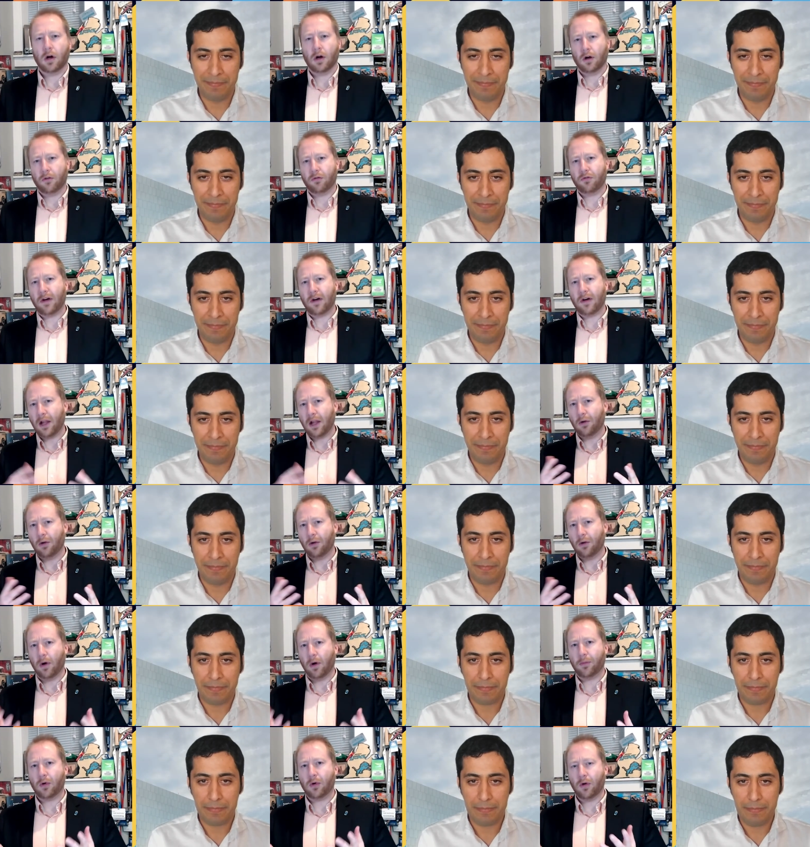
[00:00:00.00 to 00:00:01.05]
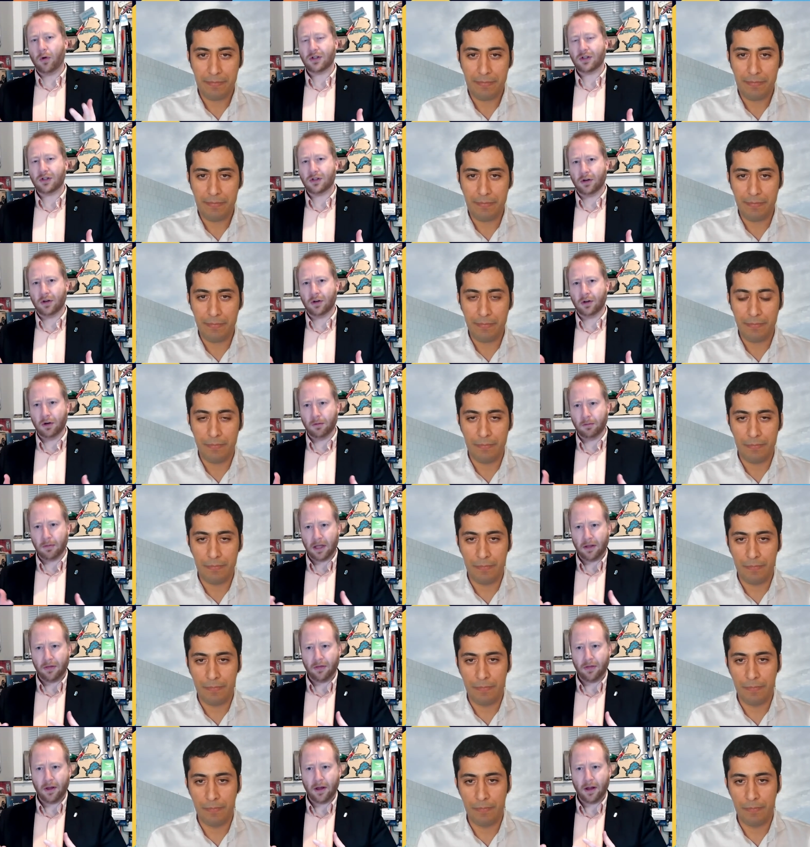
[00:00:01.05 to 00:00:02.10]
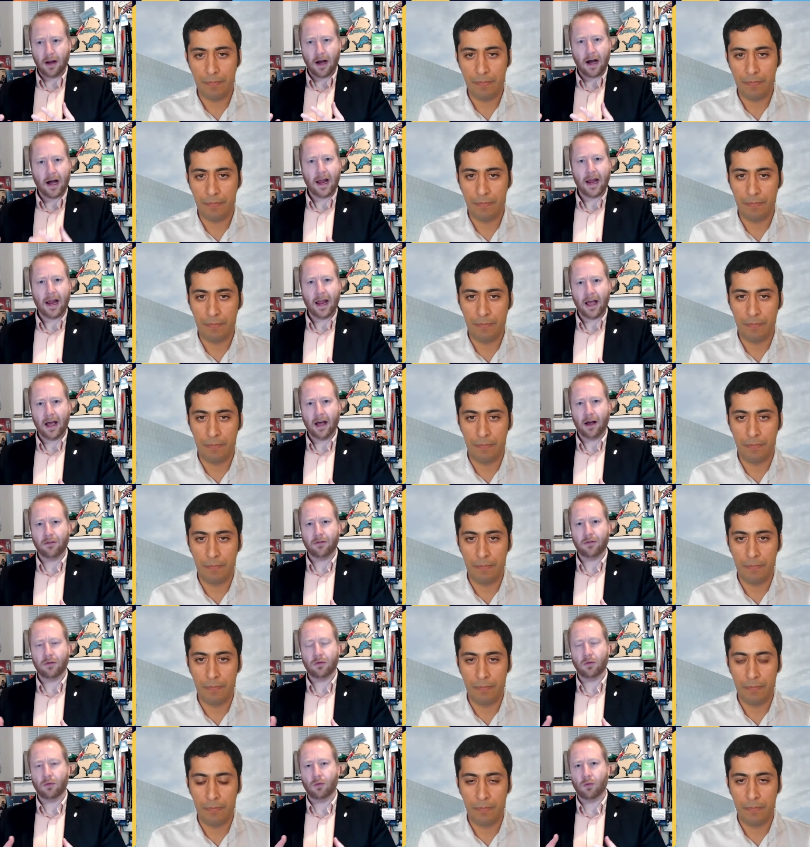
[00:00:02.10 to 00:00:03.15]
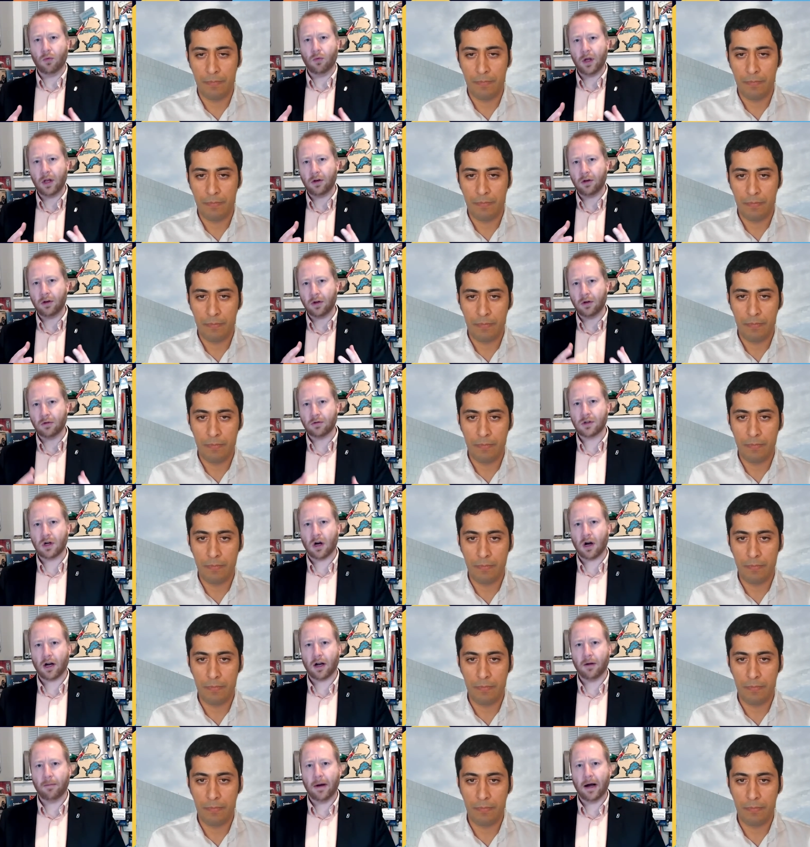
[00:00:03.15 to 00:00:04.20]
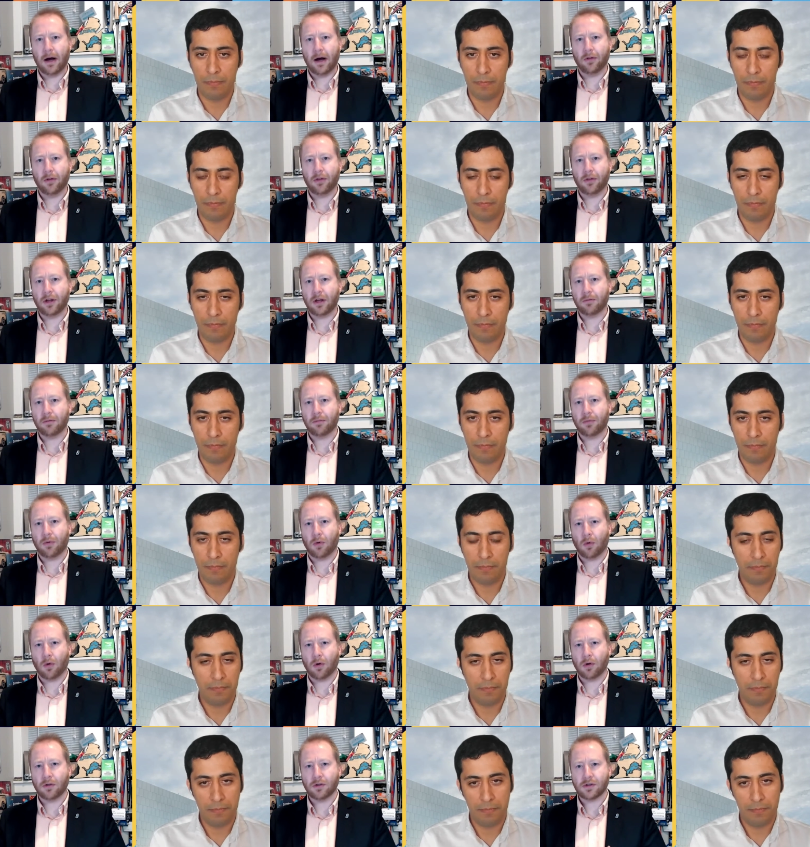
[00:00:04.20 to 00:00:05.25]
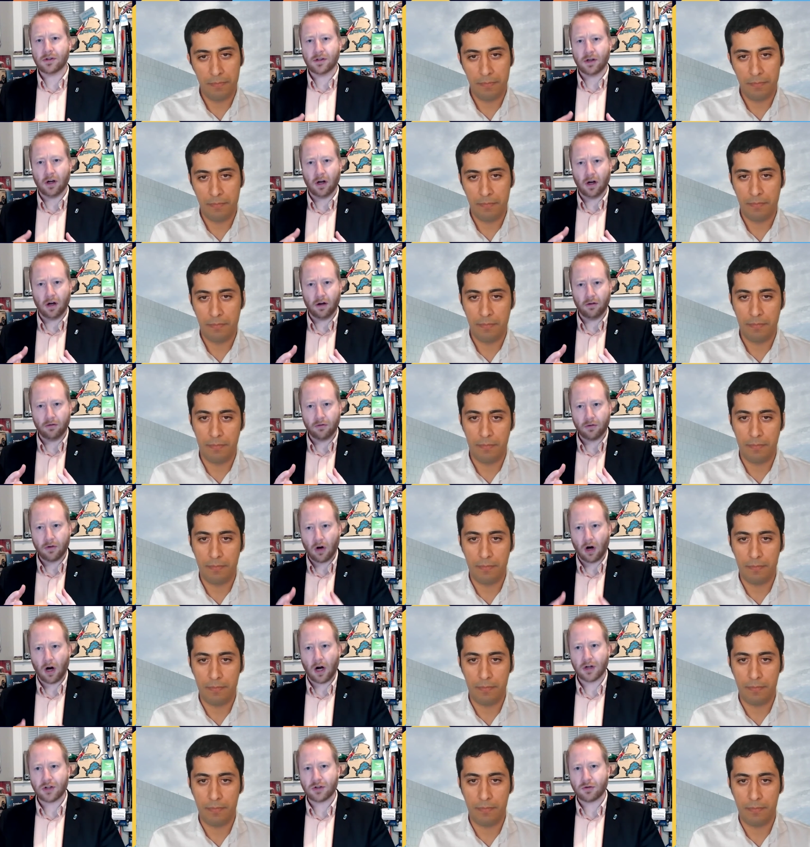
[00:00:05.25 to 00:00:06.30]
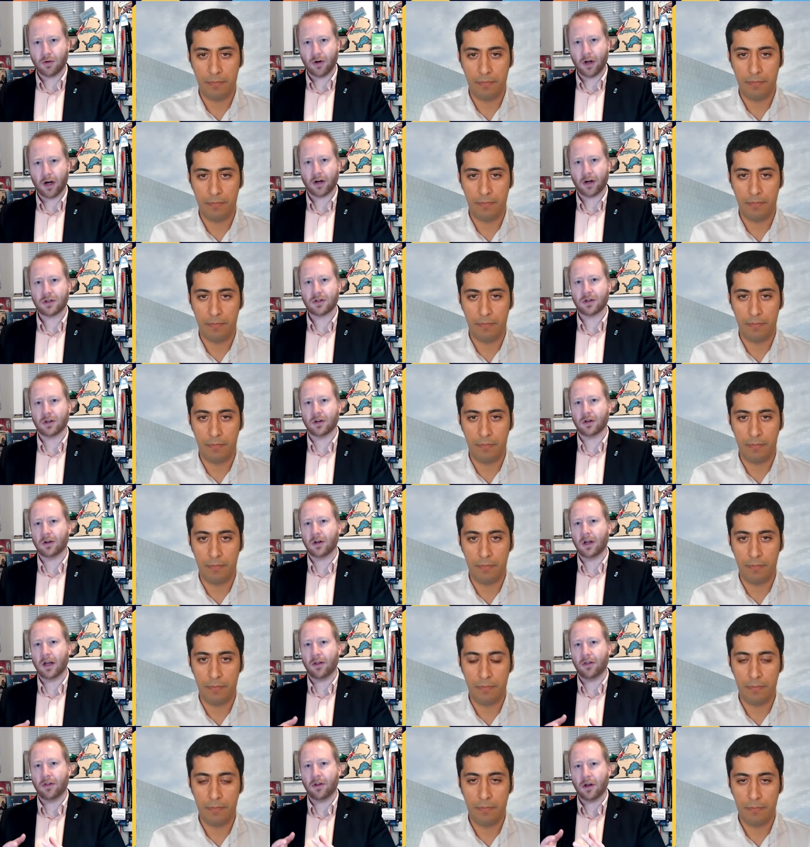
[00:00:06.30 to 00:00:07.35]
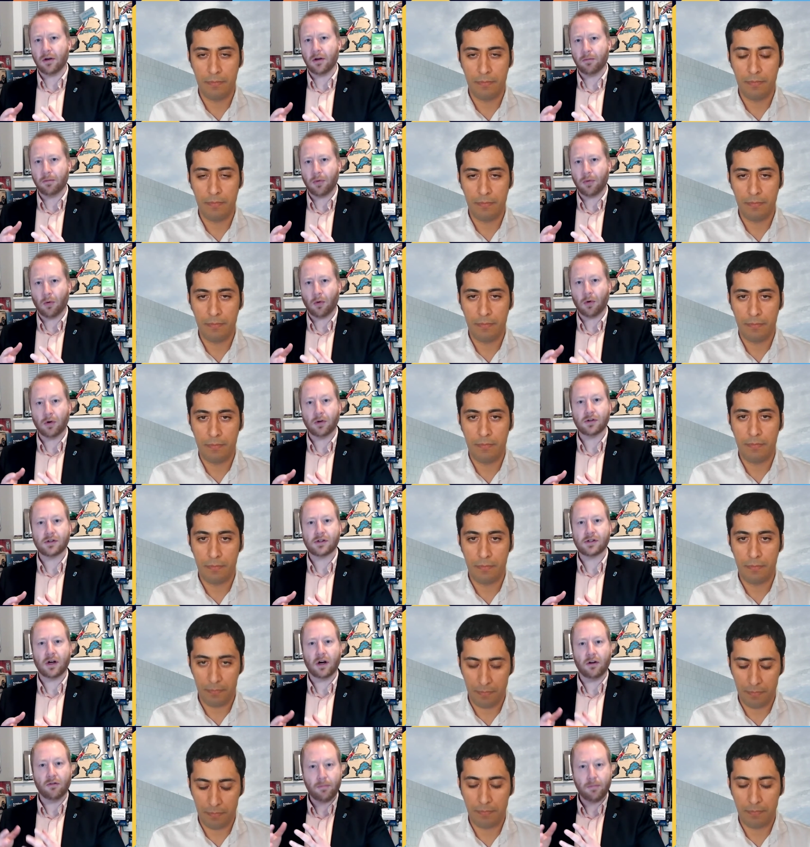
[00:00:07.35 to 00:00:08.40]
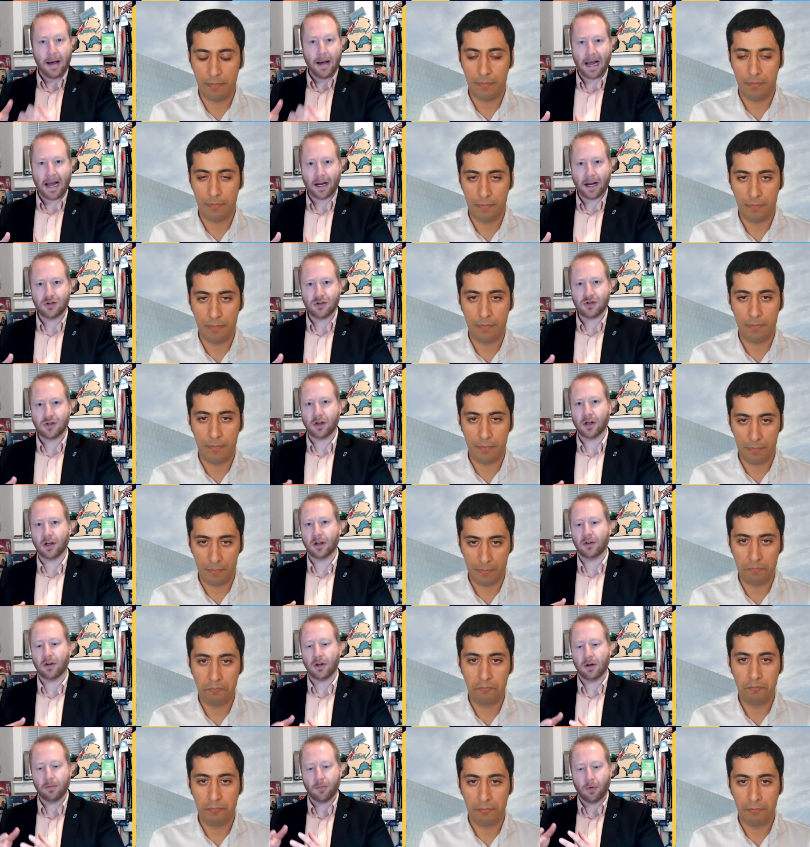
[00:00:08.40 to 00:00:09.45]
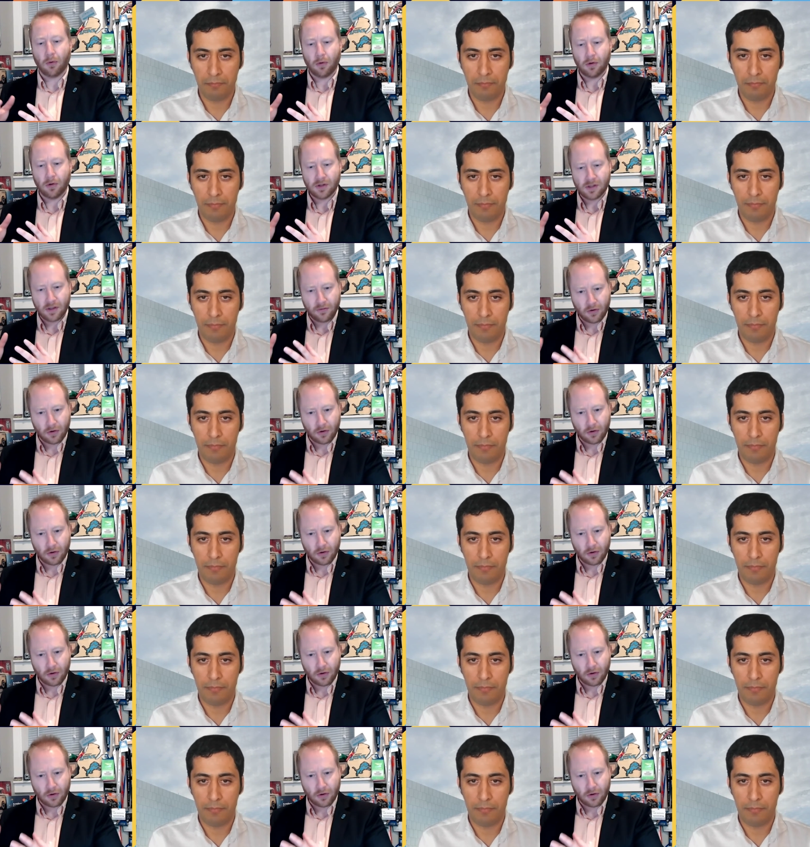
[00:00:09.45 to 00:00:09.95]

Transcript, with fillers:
Speaker 1: a follow-up question i mean that i have when you talk about the importance of cost reduction and the importance of packaging and the importance of